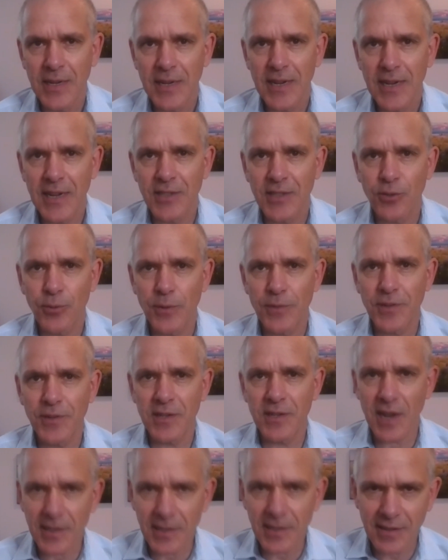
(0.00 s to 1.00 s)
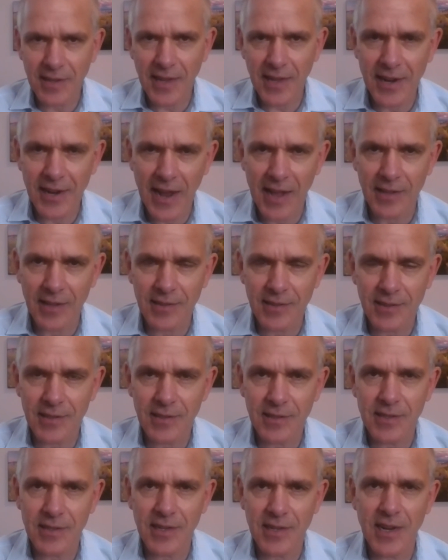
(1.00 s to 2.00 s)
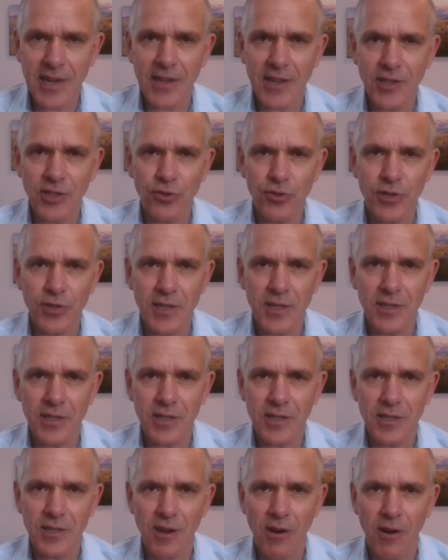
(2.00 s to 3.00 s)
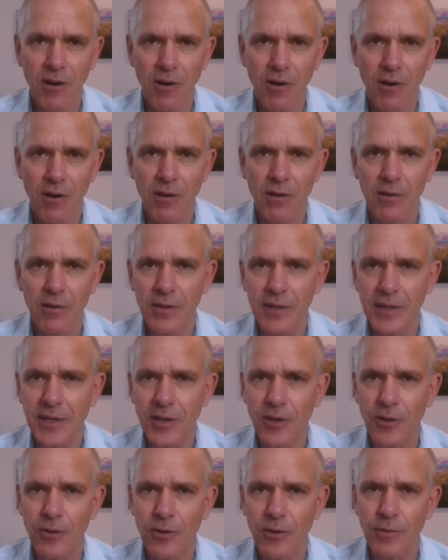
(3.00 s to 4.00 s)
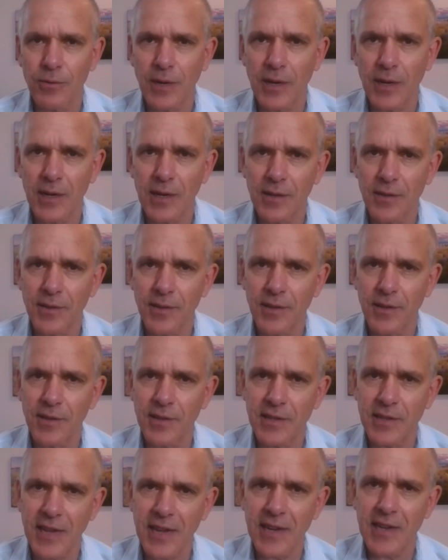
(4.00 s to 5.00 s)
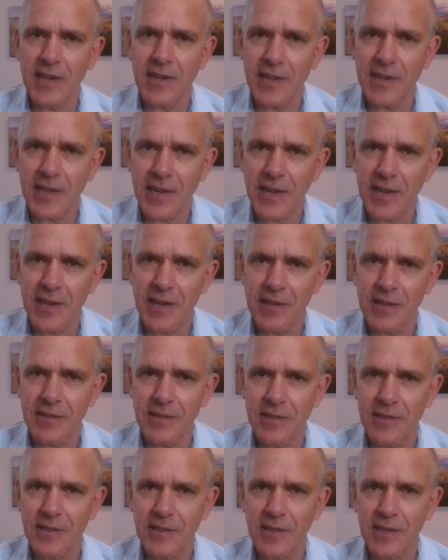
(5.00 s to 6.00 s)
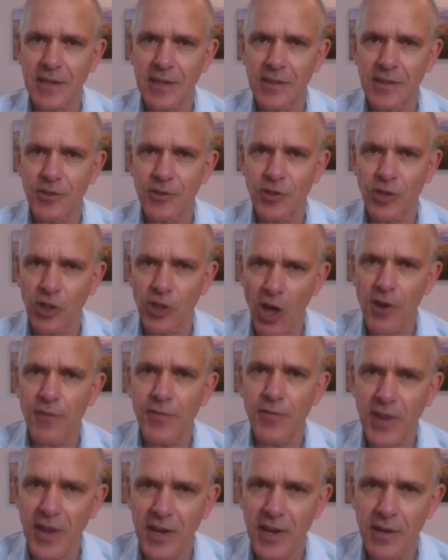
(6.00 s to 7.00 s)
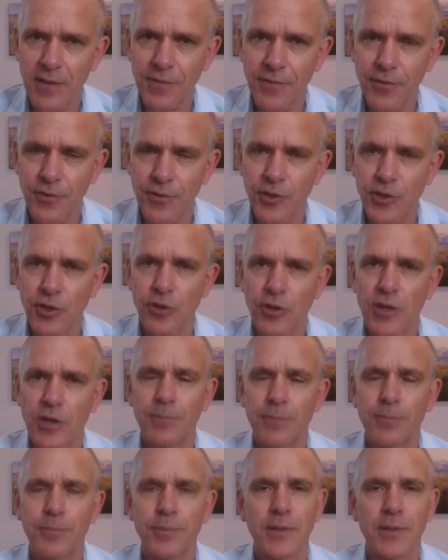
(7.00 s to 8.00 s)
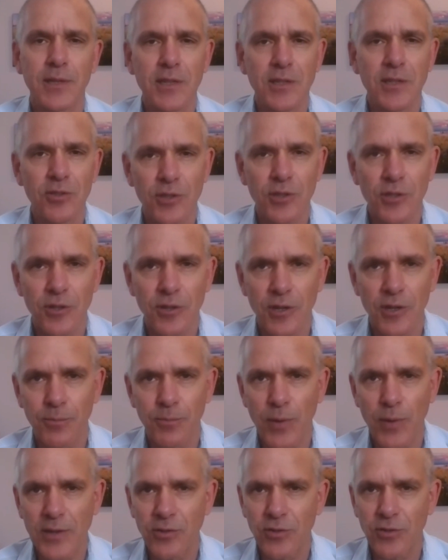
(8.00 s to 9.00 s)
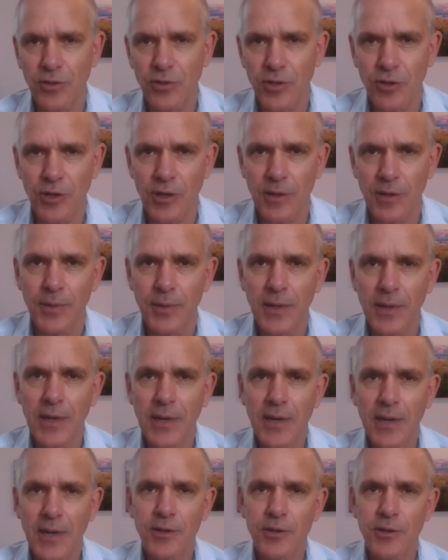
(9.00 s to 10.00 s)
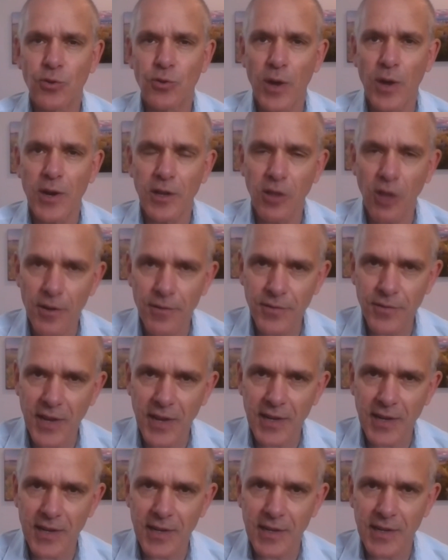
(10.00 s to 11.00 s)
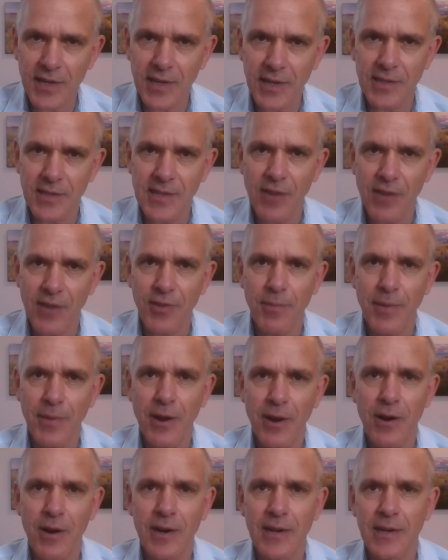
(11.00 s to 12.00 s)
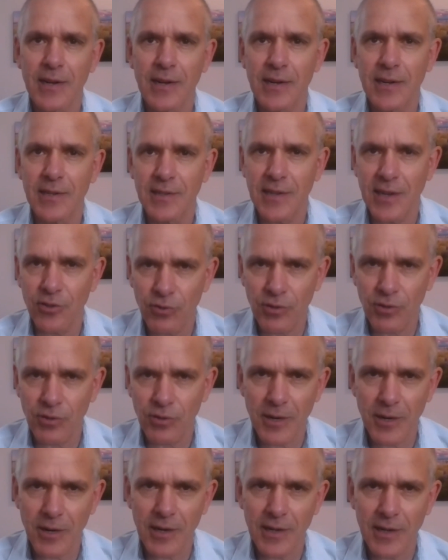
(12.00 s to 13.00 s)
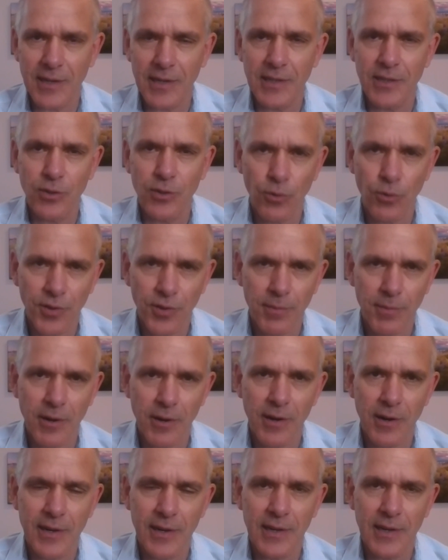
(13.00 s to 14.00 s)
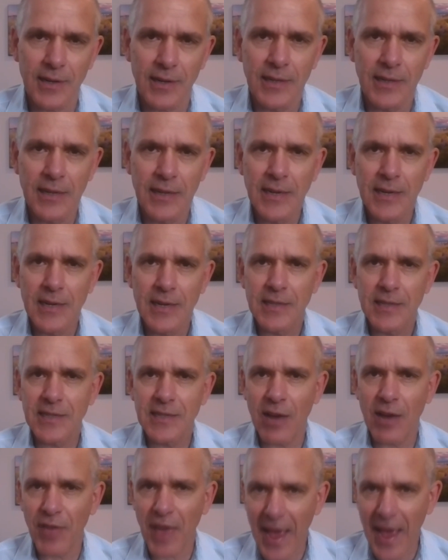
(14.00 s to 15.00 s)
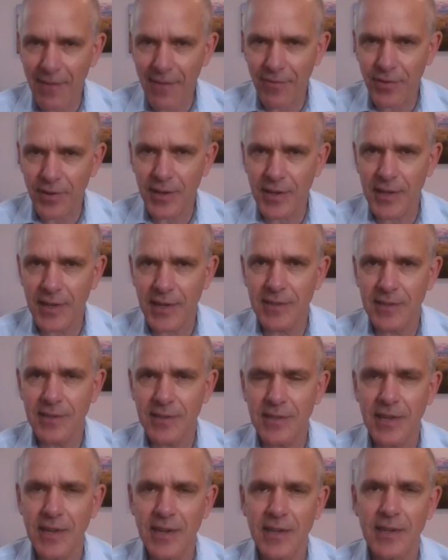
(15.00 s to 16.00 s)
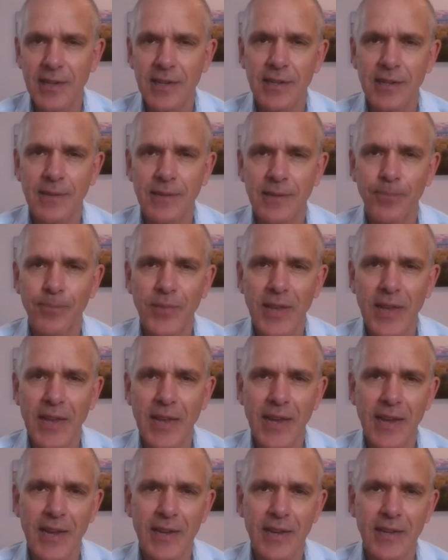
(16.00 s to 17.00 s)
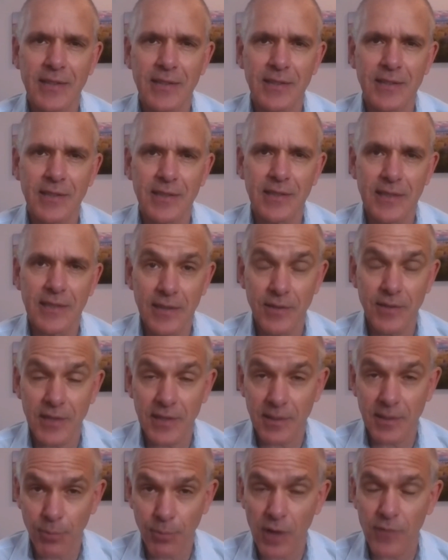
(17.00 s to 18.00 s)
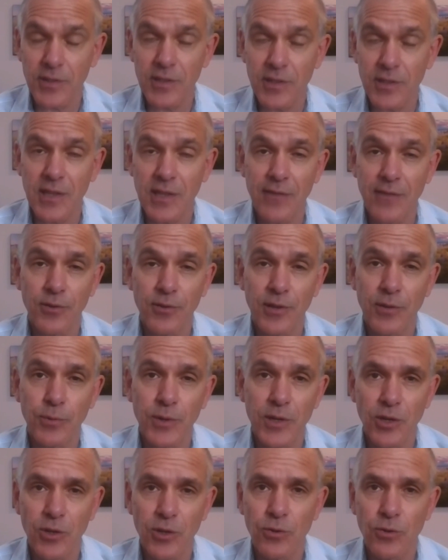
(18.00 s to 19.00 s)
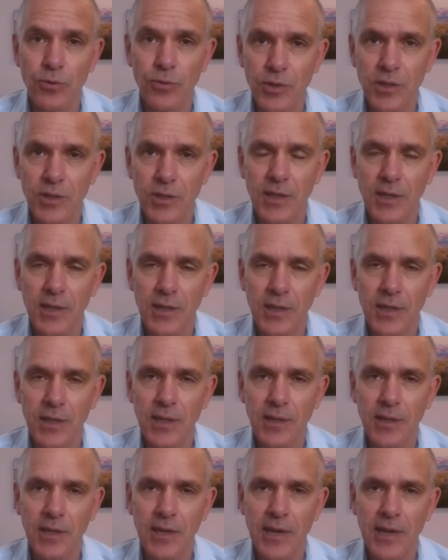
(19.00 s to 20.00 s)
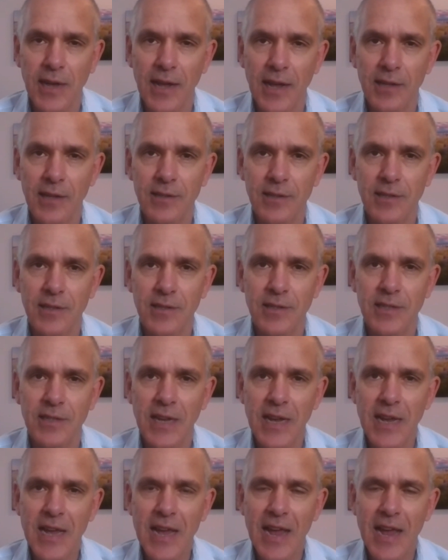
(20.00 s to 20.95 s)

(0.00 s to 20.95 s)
And so we've conducted that analysis. The countries are, the data is, there's a lot of data for Europe and Eastern Europe, Western Europe. There's quite a lot of data in South America, Central America, North America. South Africa has data, and even at the province level that we use in the analysis.